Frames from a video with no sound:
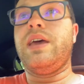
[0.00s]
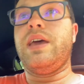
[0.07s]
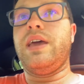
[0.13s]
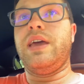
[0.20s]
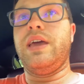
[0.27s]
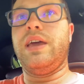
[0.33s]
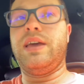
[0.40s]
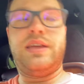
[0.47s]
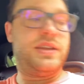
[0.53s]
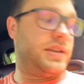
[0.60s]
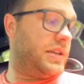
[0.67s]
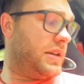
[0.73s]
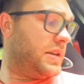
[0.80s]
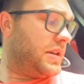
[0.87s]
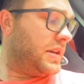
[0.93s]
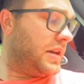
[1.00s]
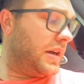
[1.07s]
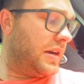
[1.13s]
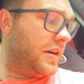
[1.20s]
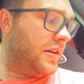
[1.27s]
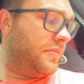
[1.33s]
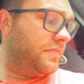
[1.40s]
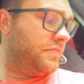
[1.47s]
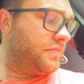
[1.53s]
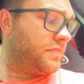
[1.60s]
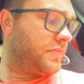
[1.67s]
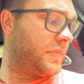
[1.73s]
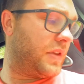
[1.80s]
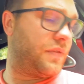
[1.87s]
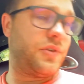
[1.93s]
And
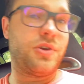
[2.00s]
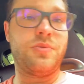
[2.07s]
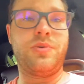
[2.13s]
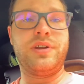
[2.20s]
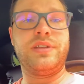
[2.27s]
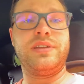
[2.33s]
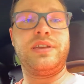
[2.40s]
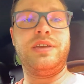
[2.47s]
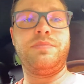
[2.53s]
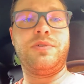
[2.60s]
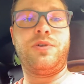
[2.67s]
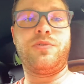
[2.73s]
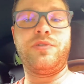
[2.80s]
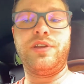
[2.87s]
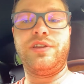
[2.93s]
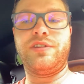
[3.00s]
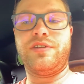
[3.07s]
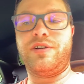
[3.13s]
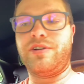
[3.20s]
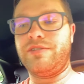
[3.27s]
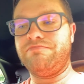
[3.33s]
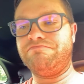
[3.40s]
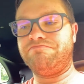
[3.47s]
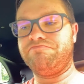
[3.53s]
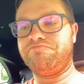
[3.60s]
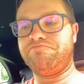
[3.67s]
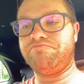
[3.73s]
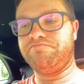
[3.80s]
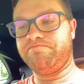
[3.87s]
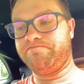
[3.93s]
if you are wanting to keep a horn in your car,
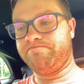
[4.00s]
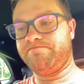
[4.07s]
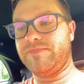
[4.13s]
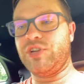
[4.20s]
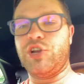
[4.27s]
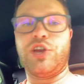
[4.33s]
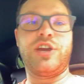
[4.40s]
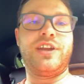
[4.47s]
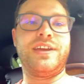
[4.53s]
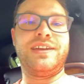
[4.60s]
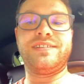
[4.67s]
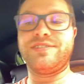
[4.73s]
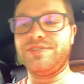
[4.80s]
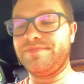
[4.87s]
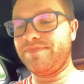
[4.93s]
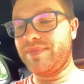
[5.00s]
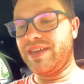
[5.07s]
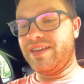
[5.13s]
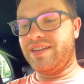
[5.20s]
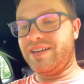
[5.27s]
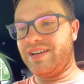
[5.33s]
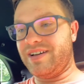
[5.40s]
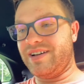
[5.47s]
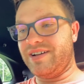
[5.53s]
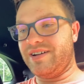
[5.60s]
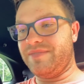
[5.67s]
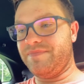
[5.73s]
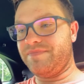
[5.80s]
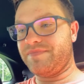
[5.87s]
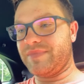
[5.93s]
you're not going to get to,
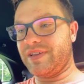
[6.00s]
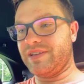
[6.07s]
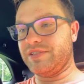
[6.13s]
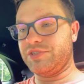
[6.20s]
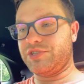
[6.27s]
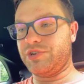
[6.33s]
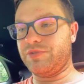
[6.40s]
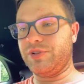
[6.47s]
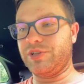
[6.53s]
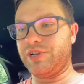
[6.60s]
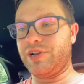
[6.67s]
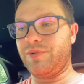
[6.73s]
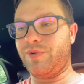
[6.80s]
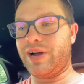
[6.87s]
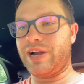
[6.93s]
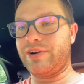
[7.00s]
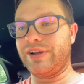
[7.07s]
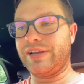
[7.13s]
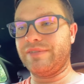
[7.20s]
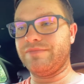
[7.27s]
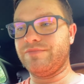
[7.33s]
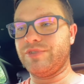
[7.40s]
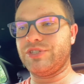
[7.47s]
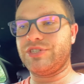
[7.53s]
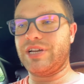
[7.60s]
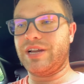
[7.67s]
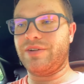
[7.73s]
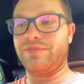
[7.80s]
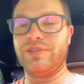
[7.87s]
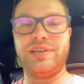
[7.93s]
unless you're really good at wiring, which I
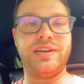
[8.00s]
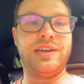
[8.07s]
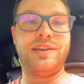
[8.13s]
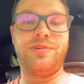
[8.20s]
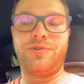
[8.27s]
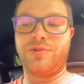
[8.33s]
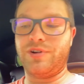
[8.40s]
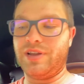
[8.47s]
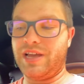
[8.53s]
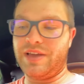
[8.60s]
don't really need a horn.